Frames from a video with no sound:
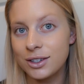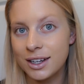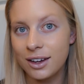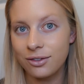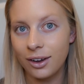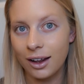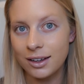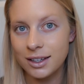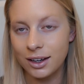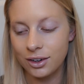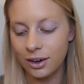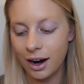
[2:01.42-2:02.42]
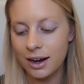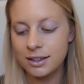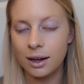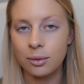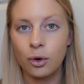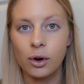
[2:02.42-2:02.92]
to get flawless under eyes,
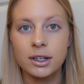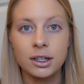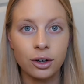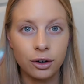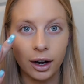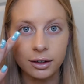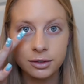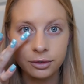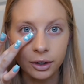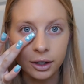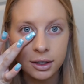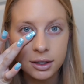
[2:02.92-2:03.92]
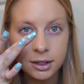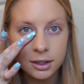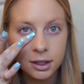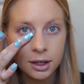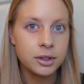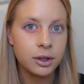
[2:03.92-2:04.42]
I'm going to correct
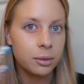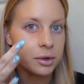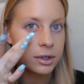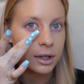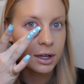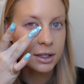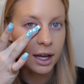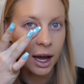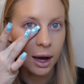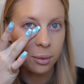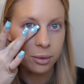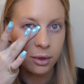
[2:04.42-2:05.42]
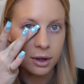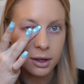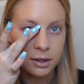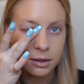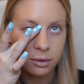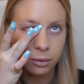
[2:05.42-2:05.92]
first. So I'm just going to tap
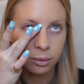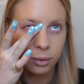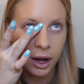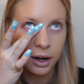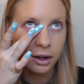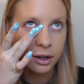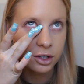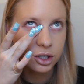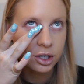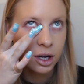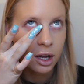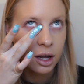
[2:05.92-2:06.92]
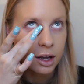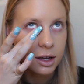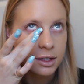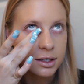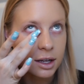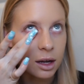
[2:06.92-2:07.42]
this reddish
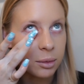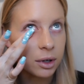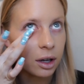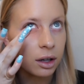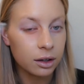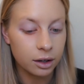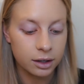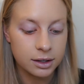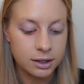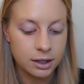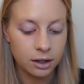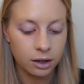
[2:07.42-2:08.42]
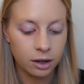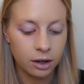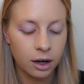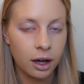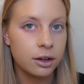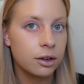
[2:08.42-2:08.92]
salmon color
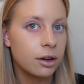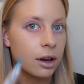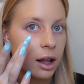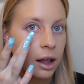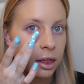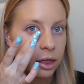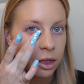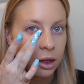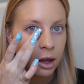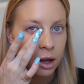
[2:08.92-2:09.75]
concealer underneath